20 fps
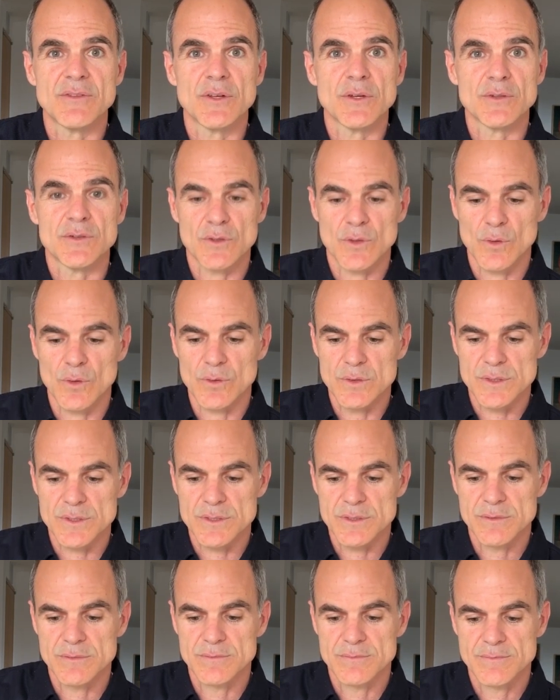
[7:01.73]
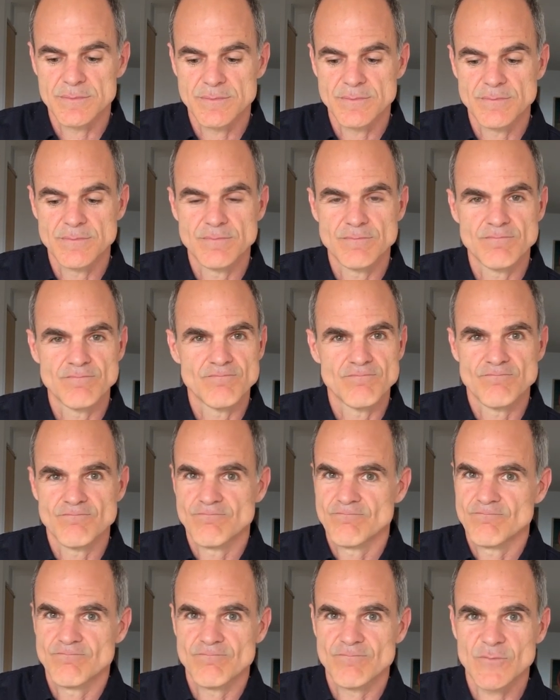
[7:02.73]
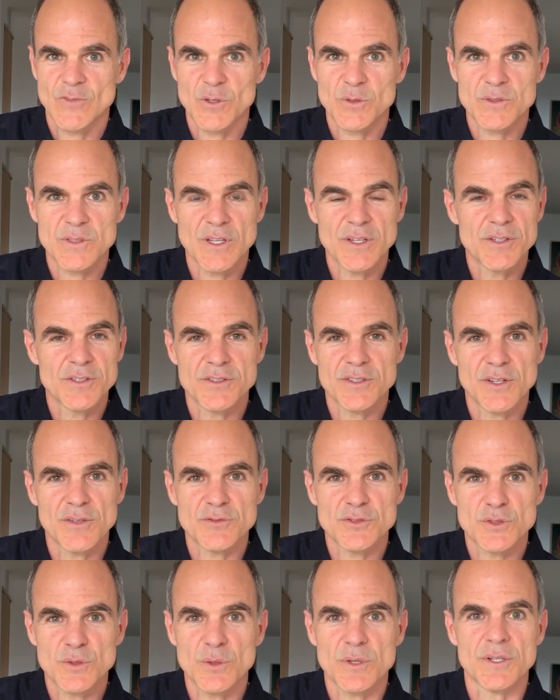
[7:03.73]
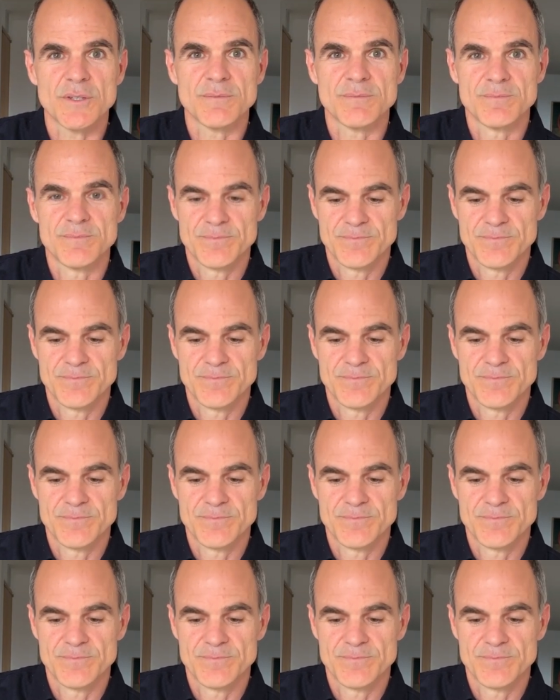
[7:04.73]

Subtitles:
those goals. Don't sell yourself short.